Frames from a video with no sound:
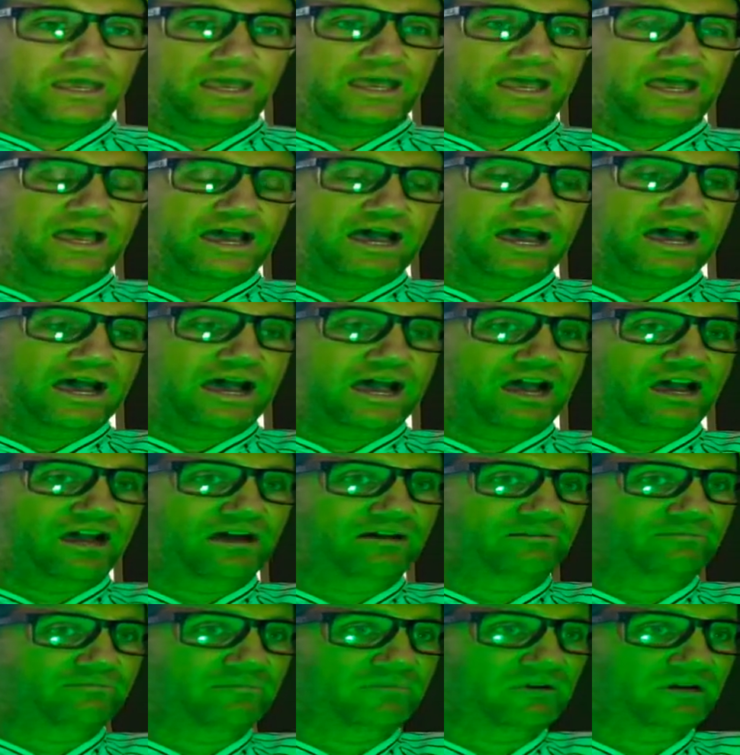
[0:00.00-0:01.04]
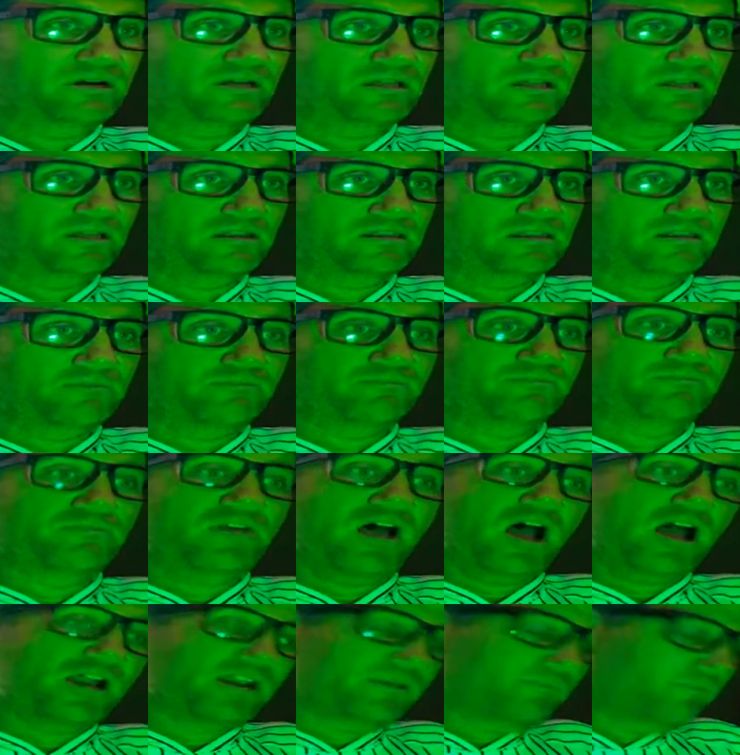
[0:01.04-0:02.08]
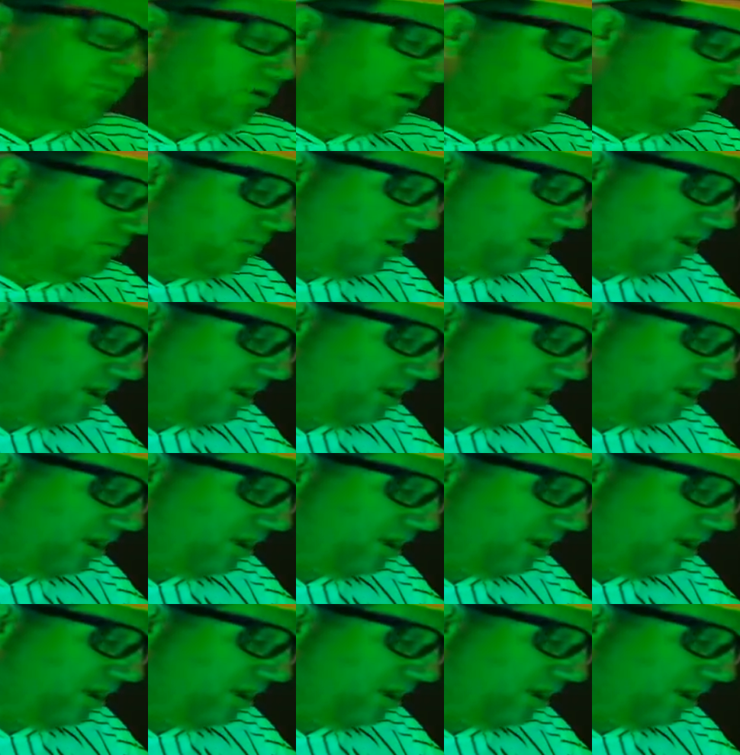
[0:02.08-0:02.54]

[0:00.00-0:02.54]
The only problem I